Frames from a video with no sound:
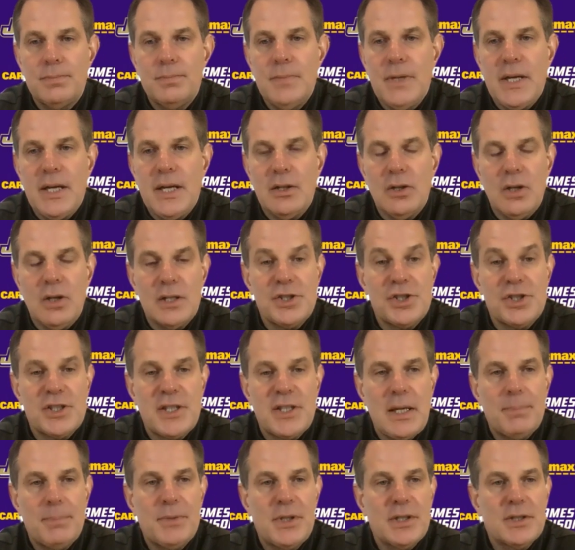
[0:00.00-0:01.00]
had a lot of
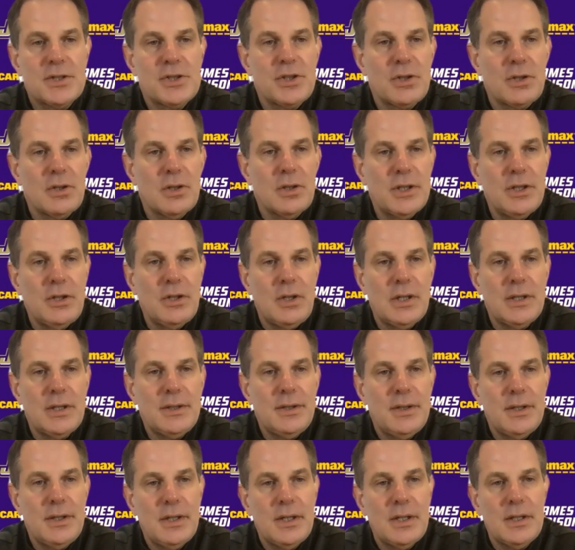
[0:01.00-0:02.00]
skeptics early on,